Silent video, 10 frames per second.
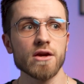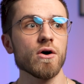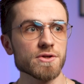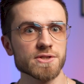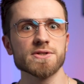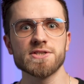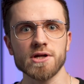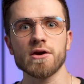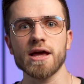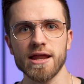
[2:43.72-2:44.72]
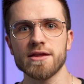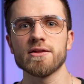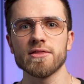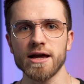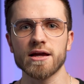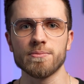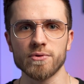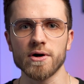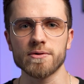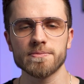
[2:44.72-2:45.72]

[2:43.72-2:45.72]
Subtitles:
and also start editing like a pro.